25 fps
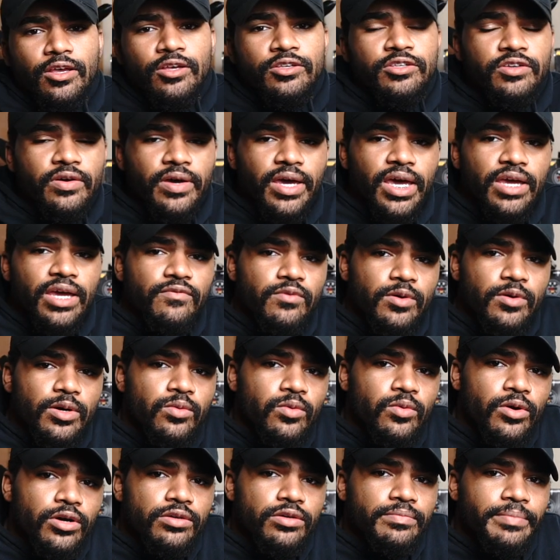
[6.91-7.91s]
So hey
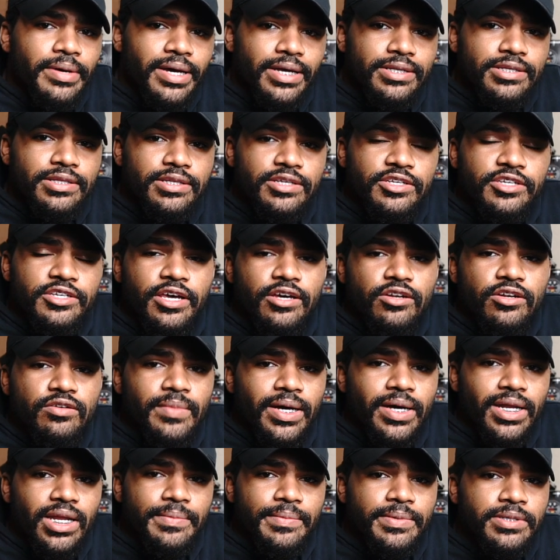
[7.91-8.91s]
everyone, welcome back to the channel.
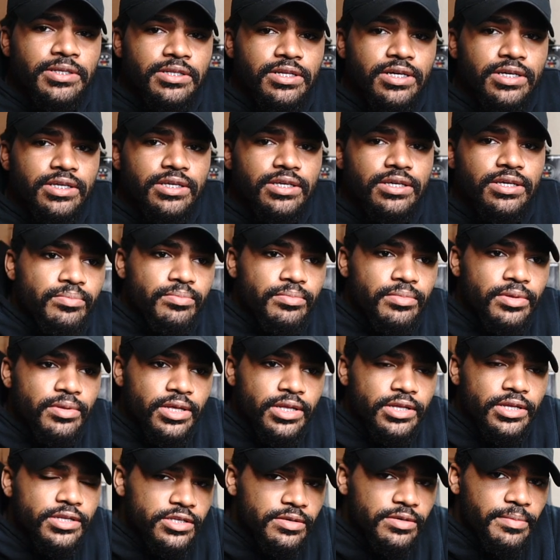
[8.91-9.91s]
My name is Lucky.
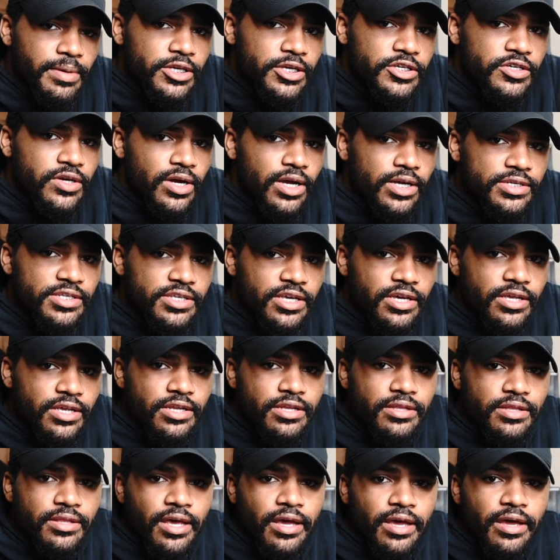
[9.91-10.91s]
Needed to make sure I said
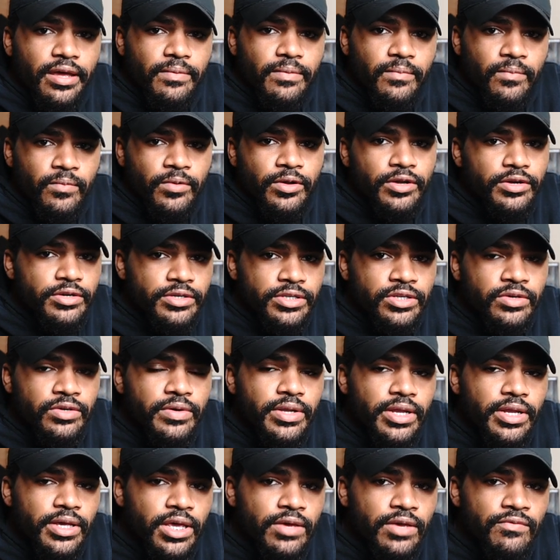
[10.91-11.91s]
it that we are
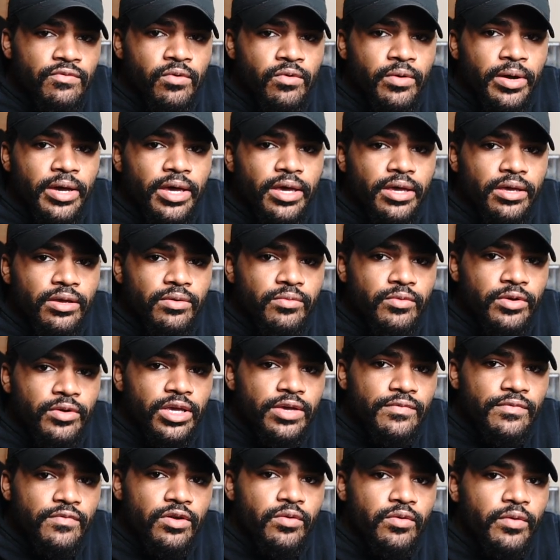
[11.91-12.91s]
doing a giveaway. We're
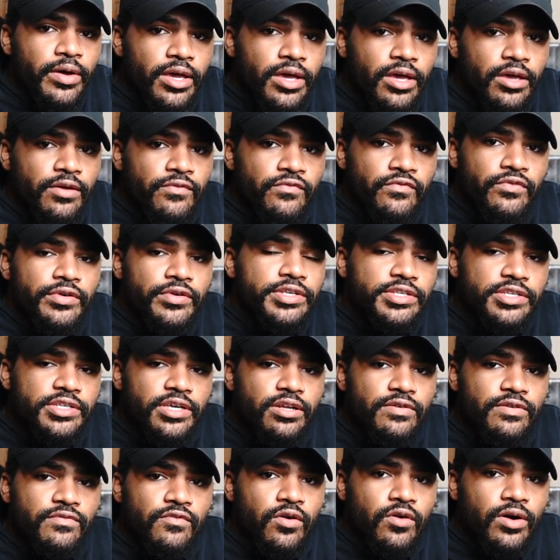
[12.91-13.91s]
giving away a free
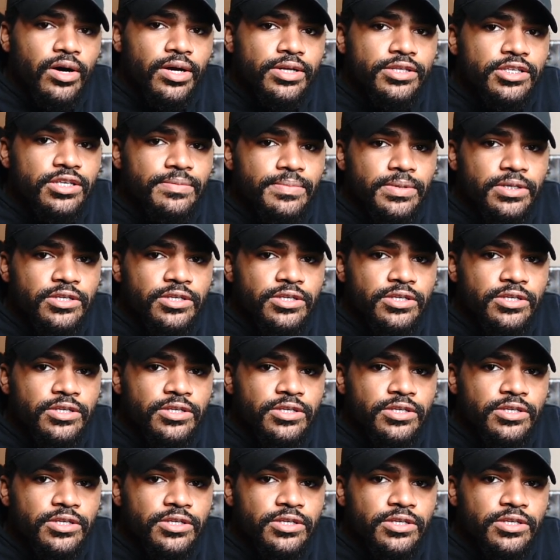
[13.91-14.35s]
set of quad tip